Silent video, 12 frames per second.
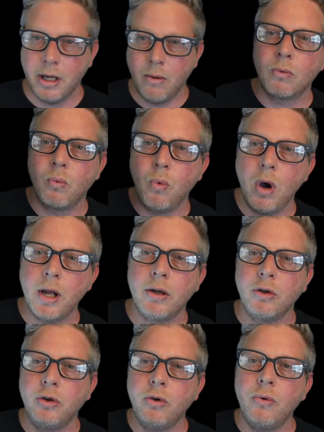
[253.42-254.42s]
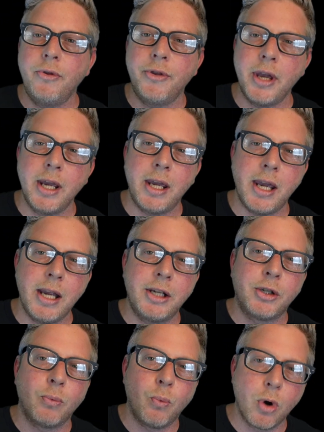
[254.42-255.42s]
what you think
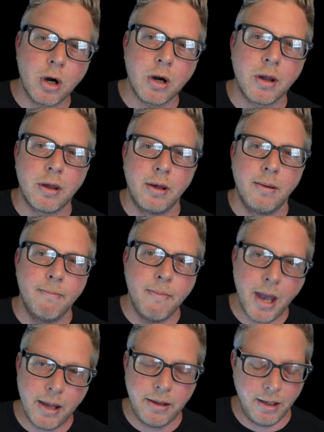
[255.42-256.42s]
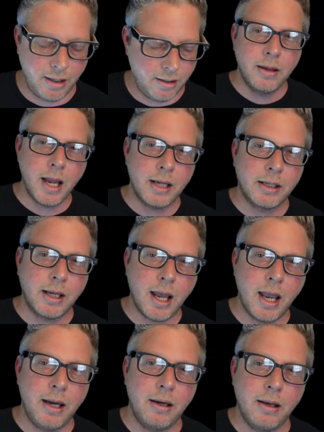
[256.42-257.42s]
it's worth method, that's
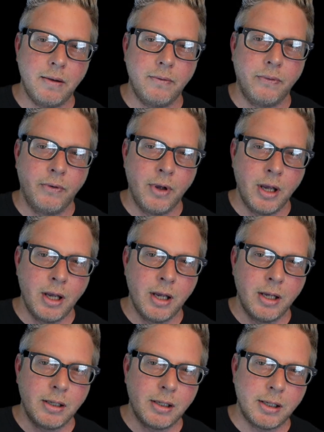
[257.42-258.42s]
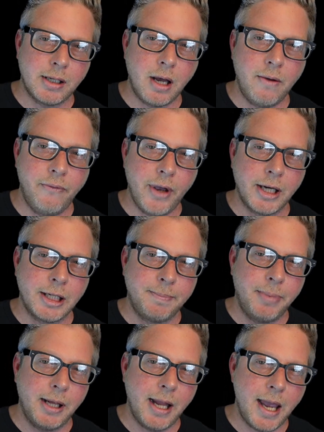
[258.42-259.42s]
kind of
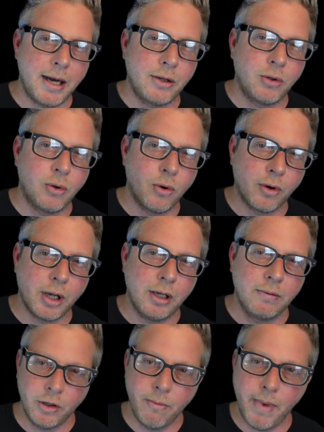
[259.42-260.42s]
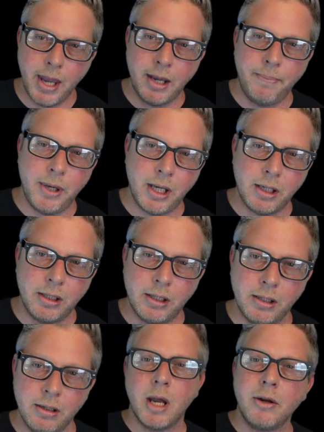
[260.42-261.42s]
self-explanatory. You make a
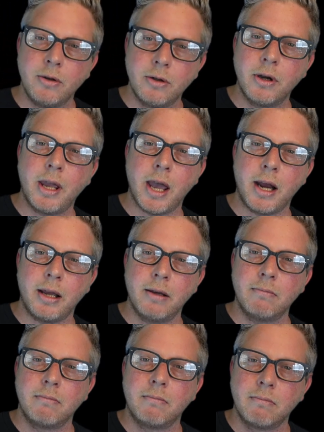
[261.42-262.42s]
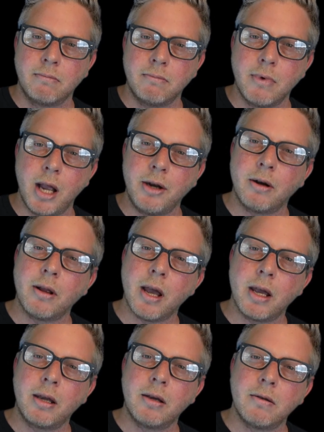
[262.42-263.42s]
piece and you look at it and you're
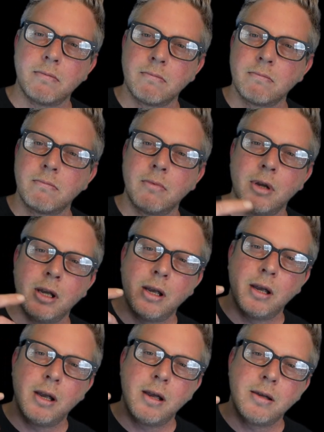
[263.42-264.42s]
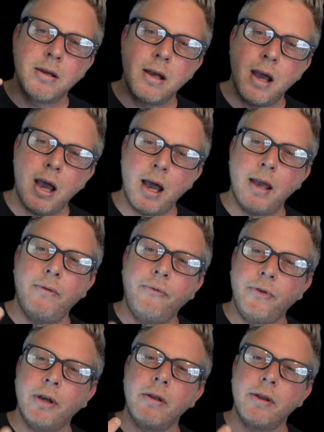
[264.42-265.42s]
like, I
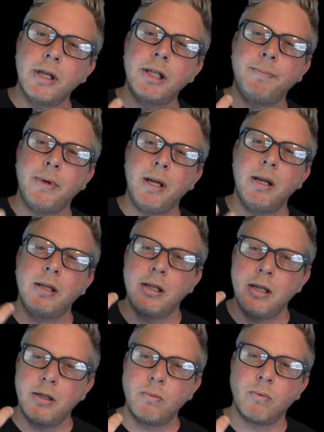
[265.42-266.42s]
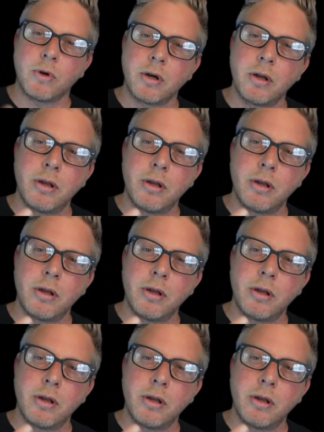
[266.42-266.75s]
feel this piece is worth